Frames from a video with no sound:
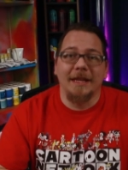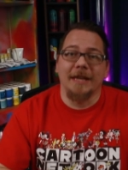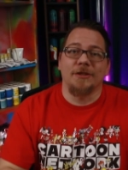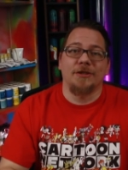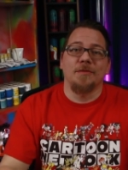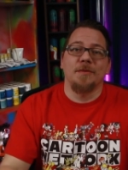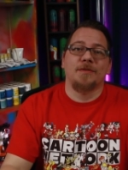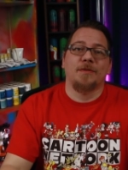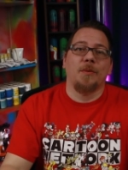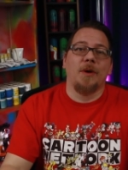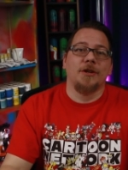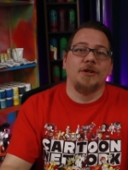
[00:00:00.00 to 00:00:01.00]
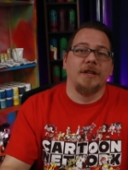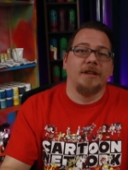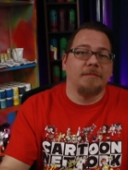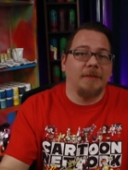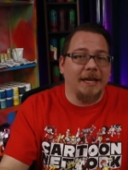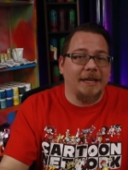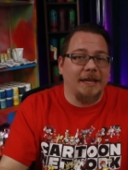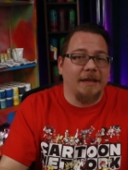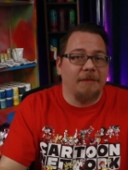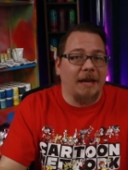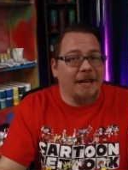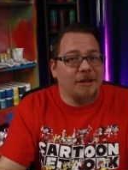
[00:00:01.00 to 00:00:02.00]
Thank you so much for watching,
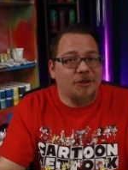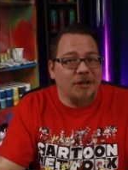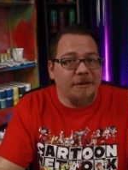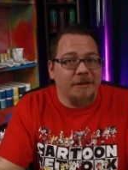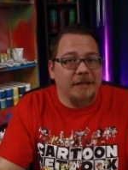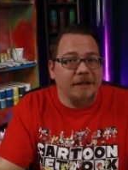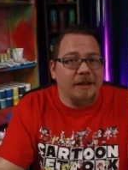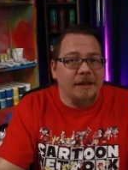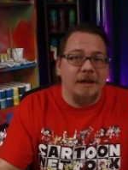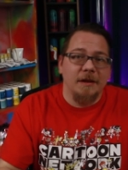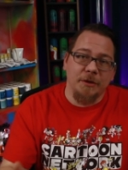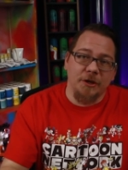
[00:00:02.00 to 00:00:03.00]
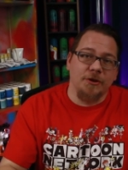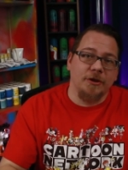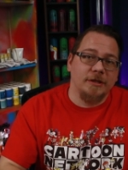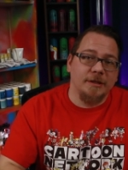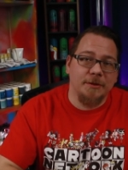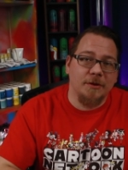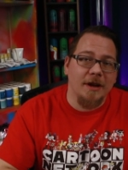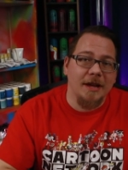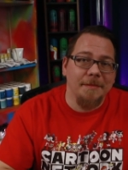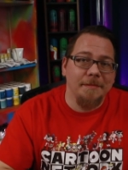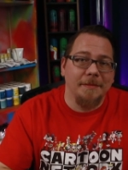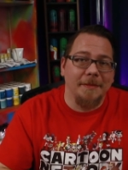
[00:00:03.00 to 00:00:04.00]
liking, and sharing. Be sure to
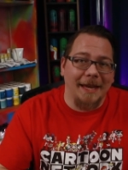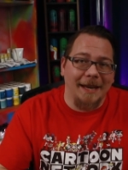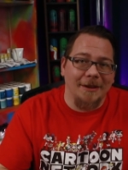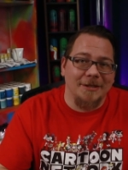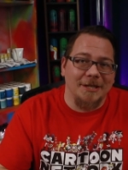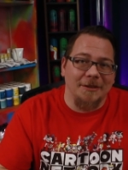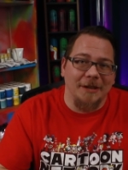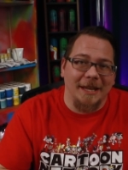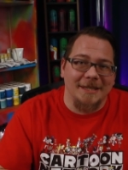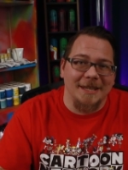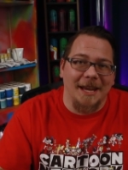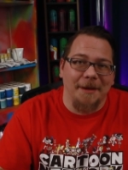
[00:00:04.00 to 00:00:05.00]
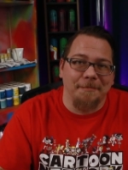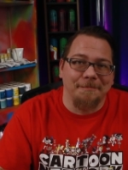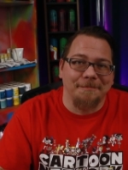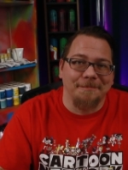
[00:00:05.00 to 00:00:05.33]
subscribe, and I'll see you next time.